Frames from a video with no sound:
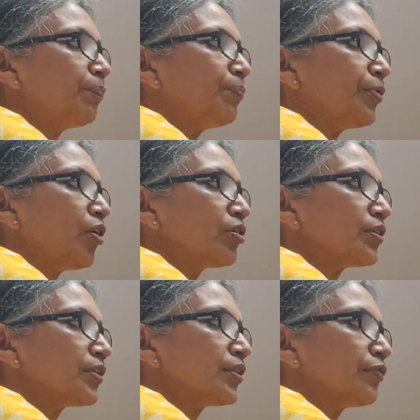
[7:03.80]
a
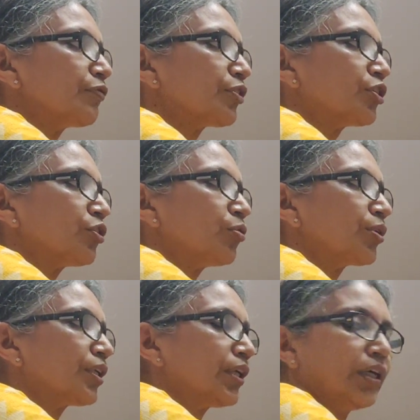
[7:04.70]
positive Q
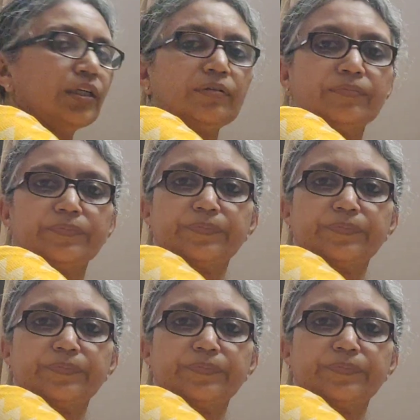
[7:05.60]
here,